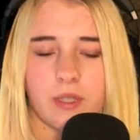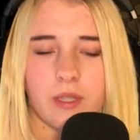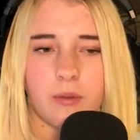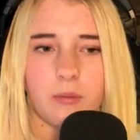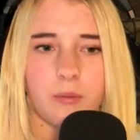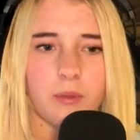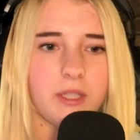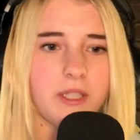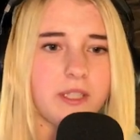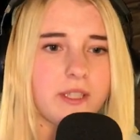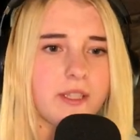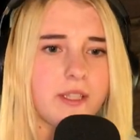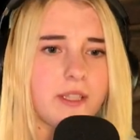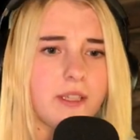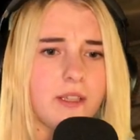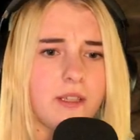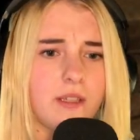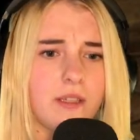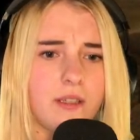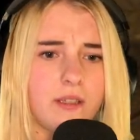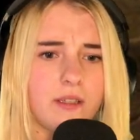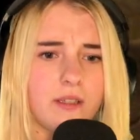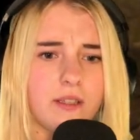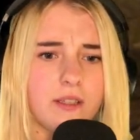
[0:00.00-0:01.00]
What is
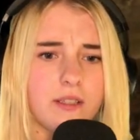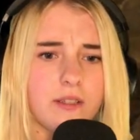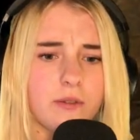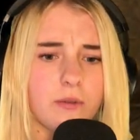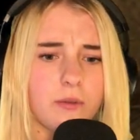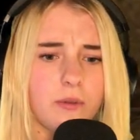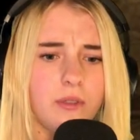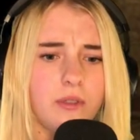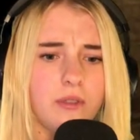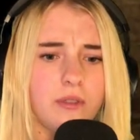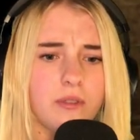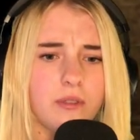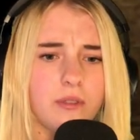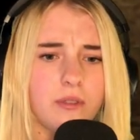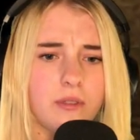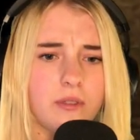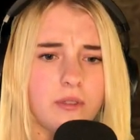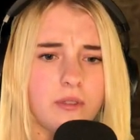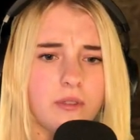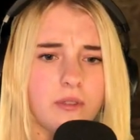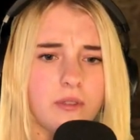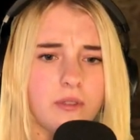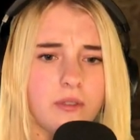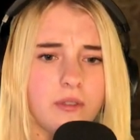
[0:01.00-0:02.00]
in this door?
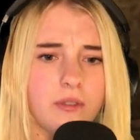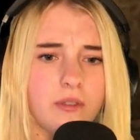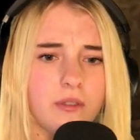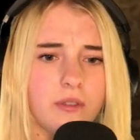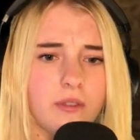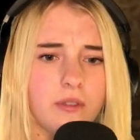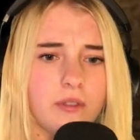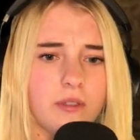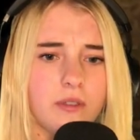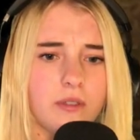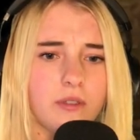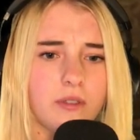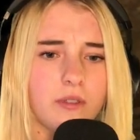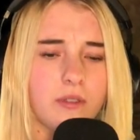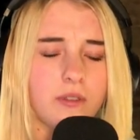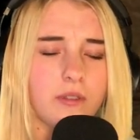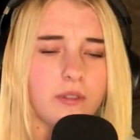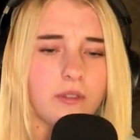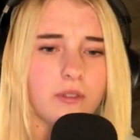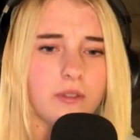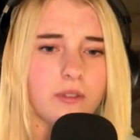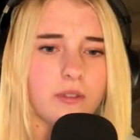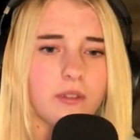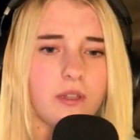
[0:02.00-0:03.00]
Can't get in that
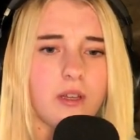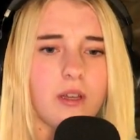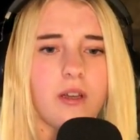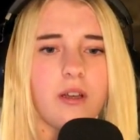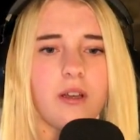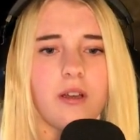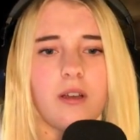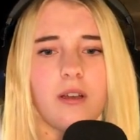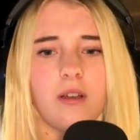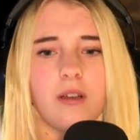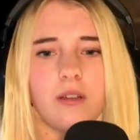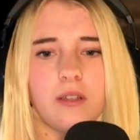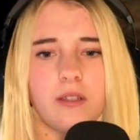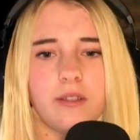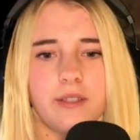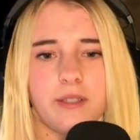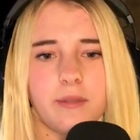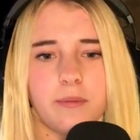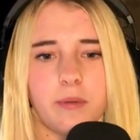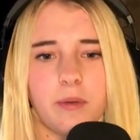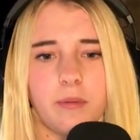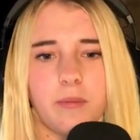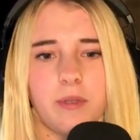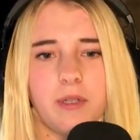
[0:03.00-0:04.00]
way. Ah,
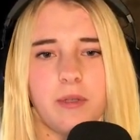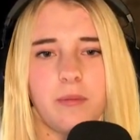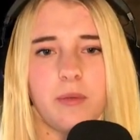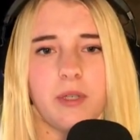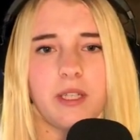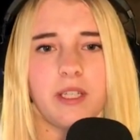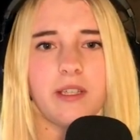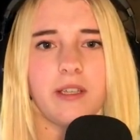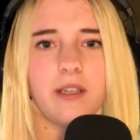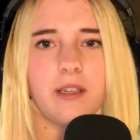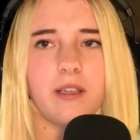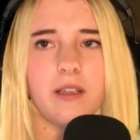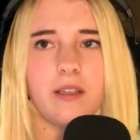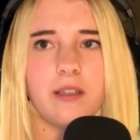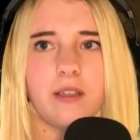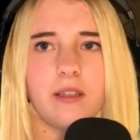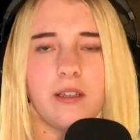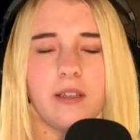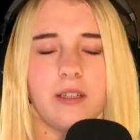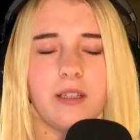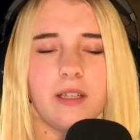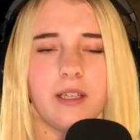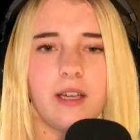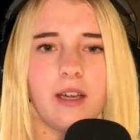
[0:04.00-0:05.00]
it's probably where
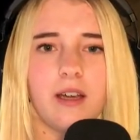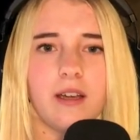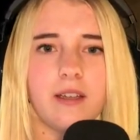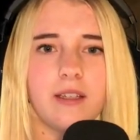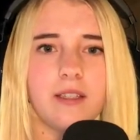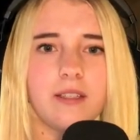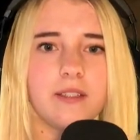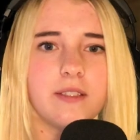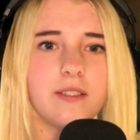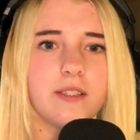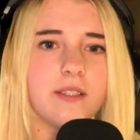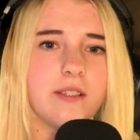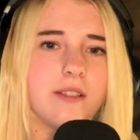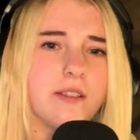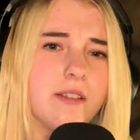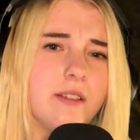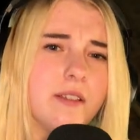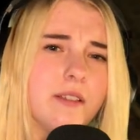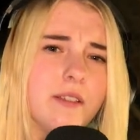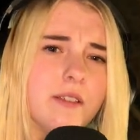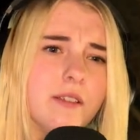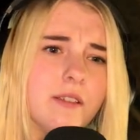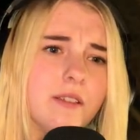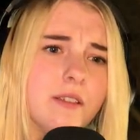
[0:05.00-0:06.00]
the, the guy is.
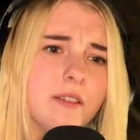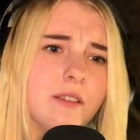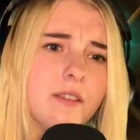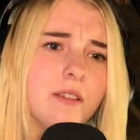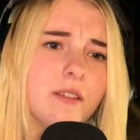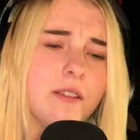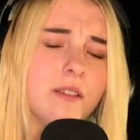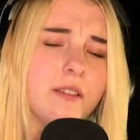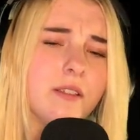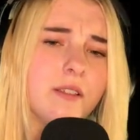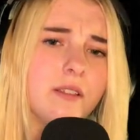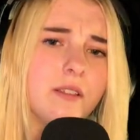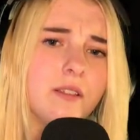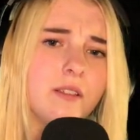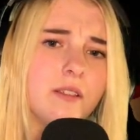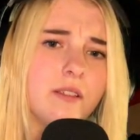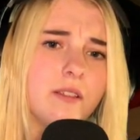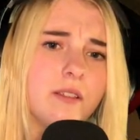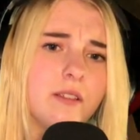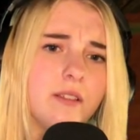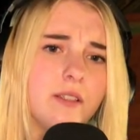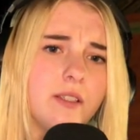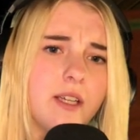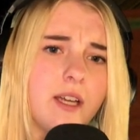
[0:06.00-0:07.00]
Uh,
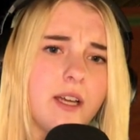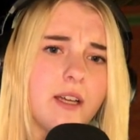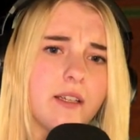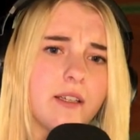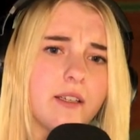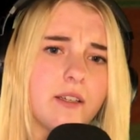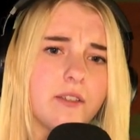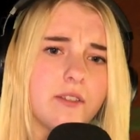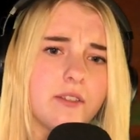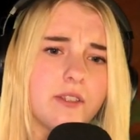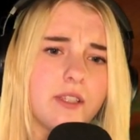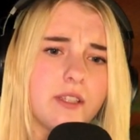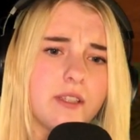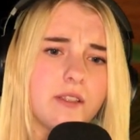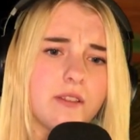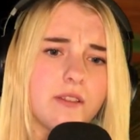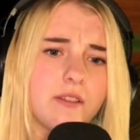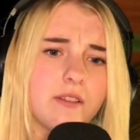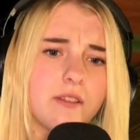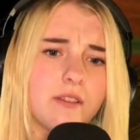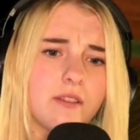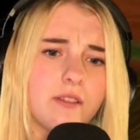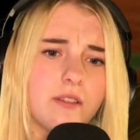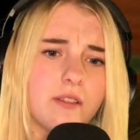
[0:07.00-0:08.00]
yeah, because
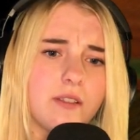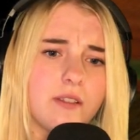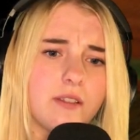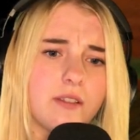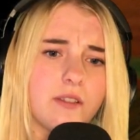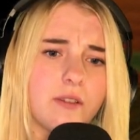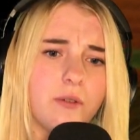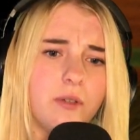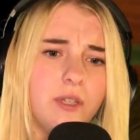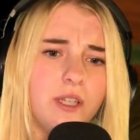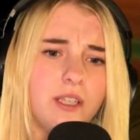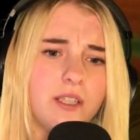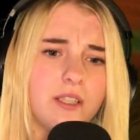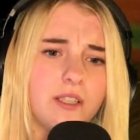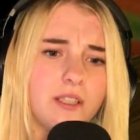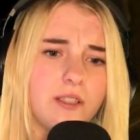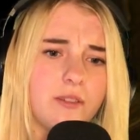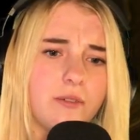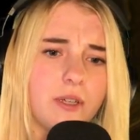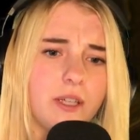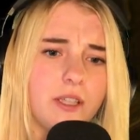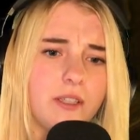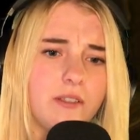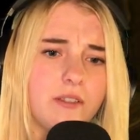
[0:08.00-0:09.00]
it's, it's connected,
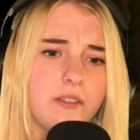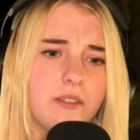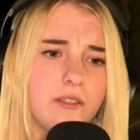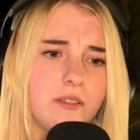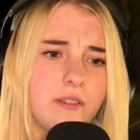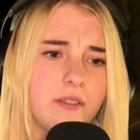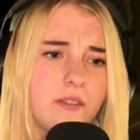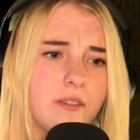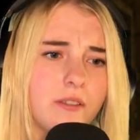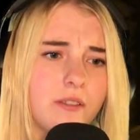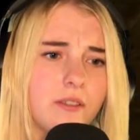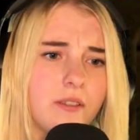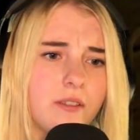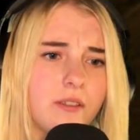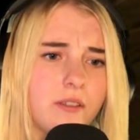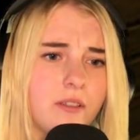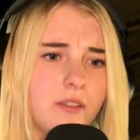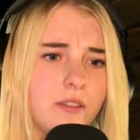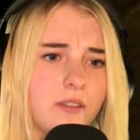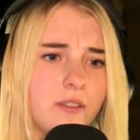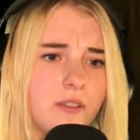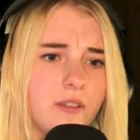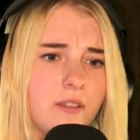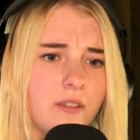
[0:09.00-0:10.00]
right?
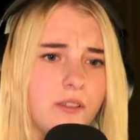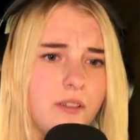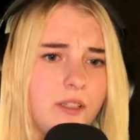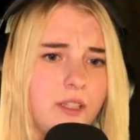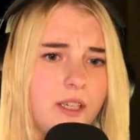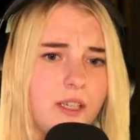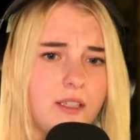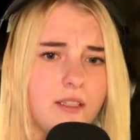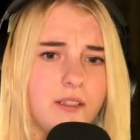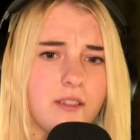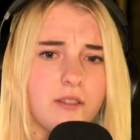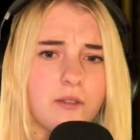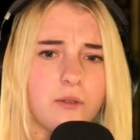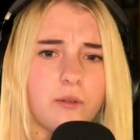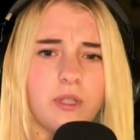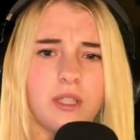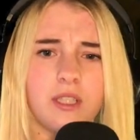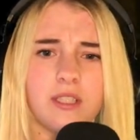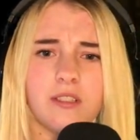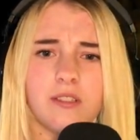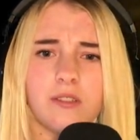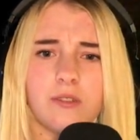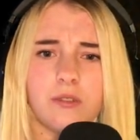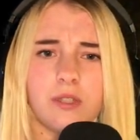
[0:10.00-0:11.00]
Yeah, it's
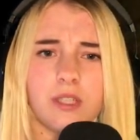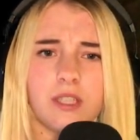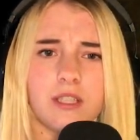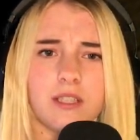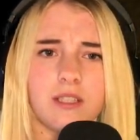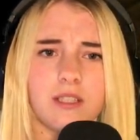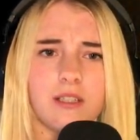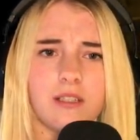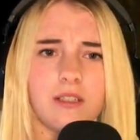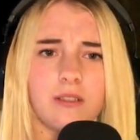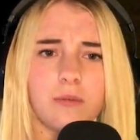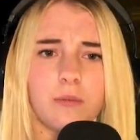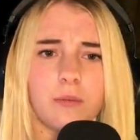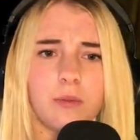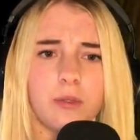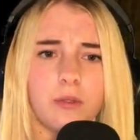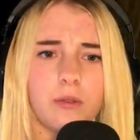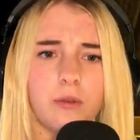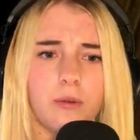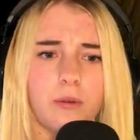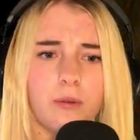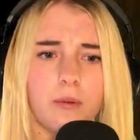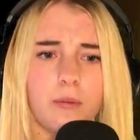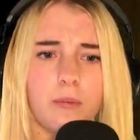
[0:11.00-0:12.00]
connected to his little
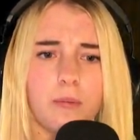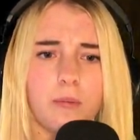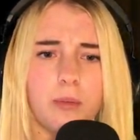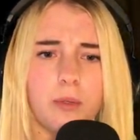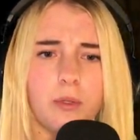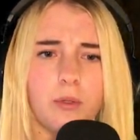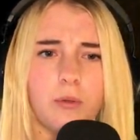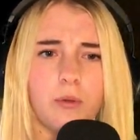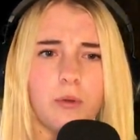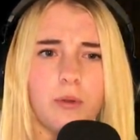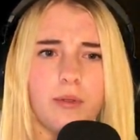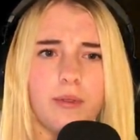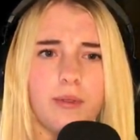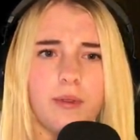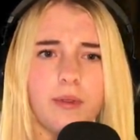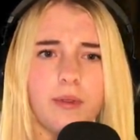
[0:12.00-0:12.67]
booth. booth.